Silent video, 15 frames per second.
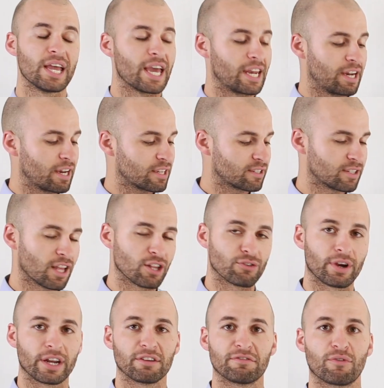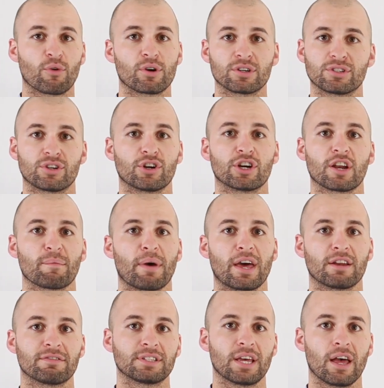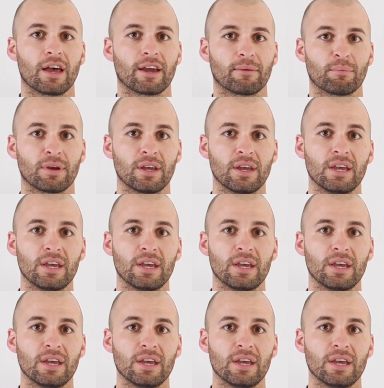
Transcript: and it accelerated for a certain amount of time.